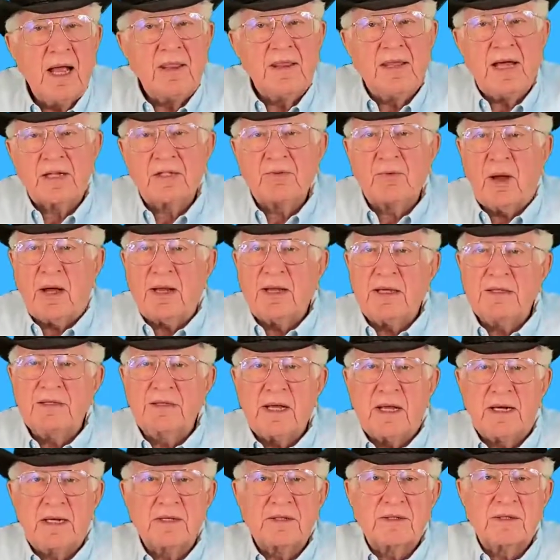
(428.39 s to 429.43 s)
That's why he
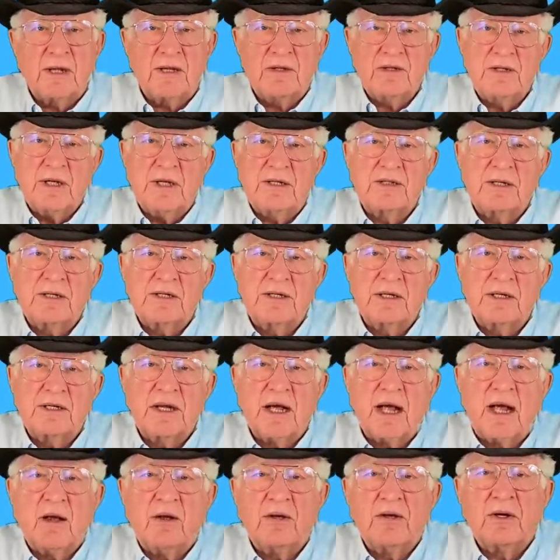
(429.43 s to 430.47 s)
sent his son Jesus to
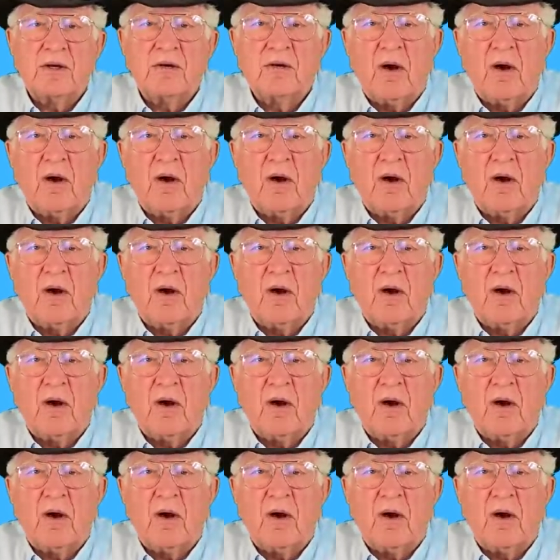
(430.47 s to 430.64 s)
die on the